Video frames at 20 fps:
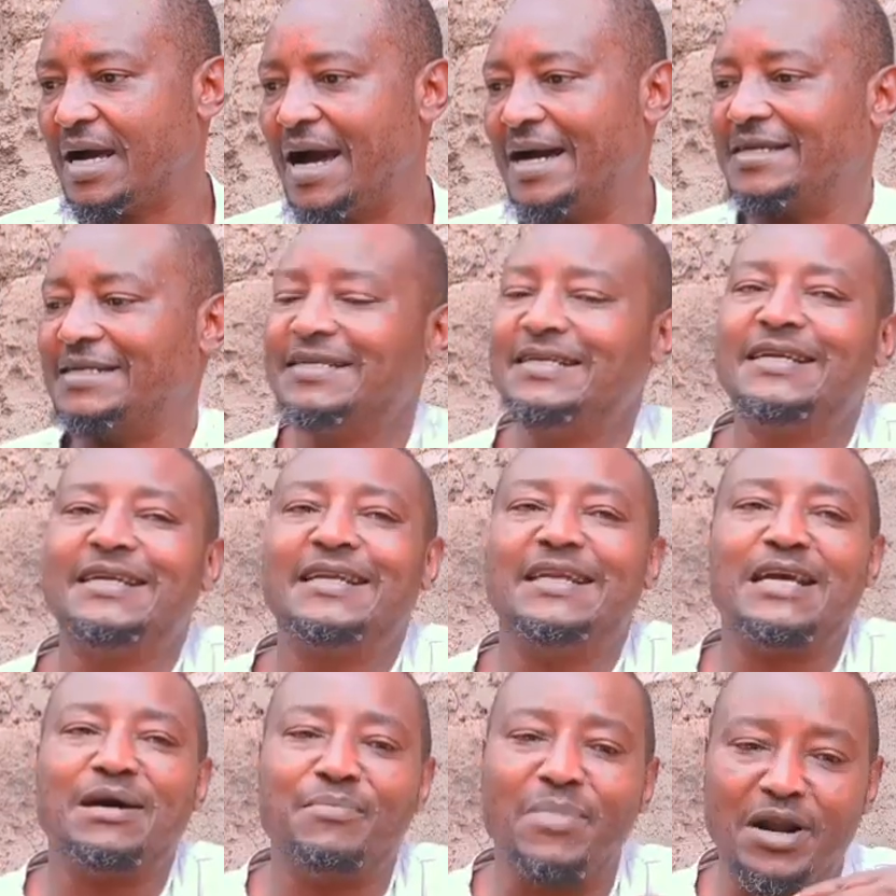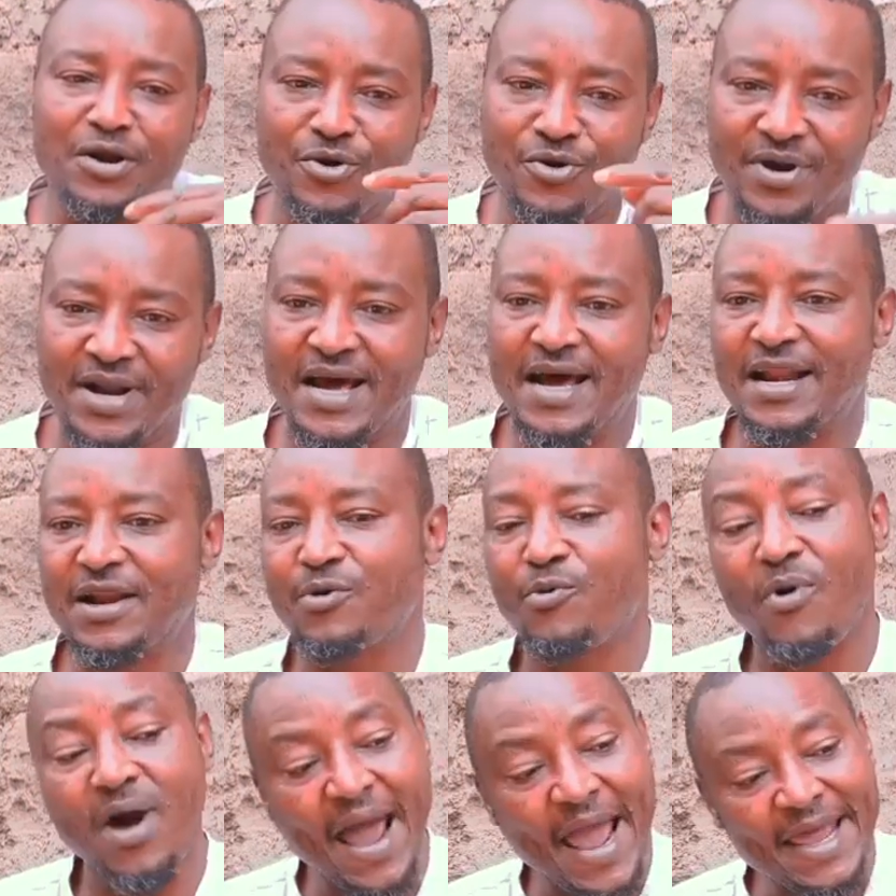ati nili abandon Dan.
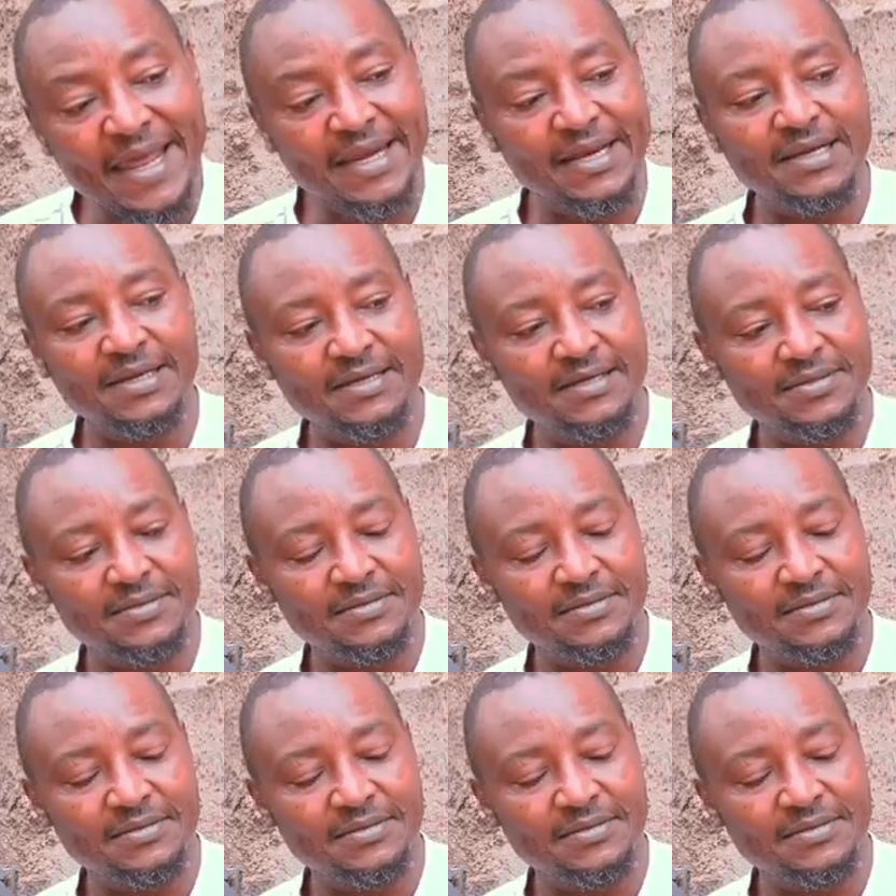While,